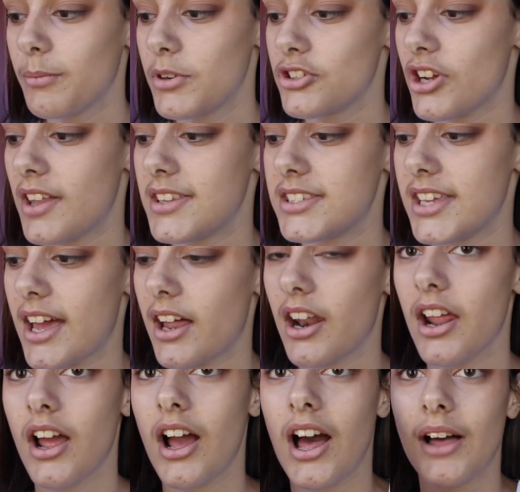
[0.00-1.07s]
I'm going to try this
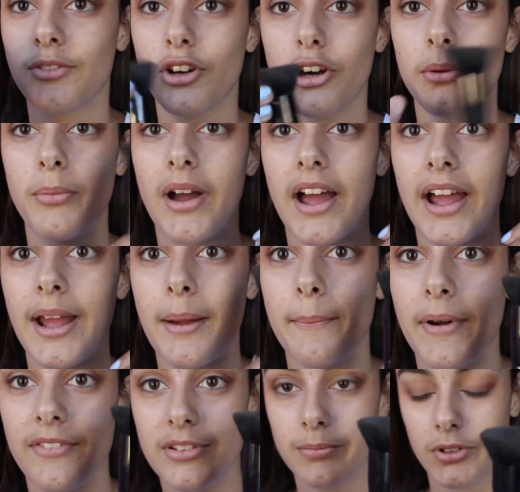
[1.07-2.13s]
out. I've got my
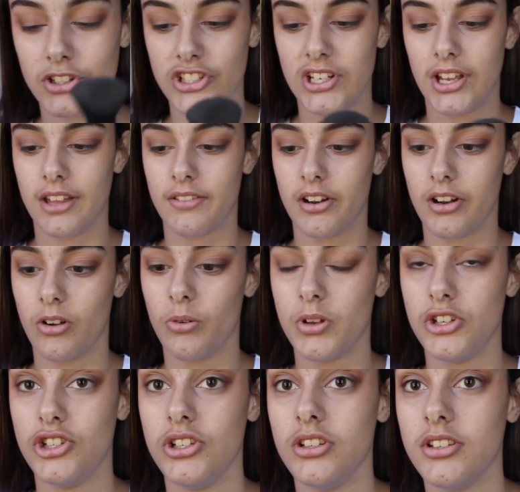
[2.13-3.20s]
buffing brush here that I
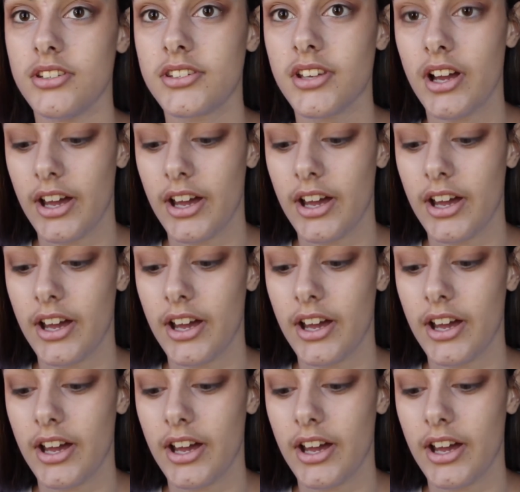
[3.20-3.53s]
always use.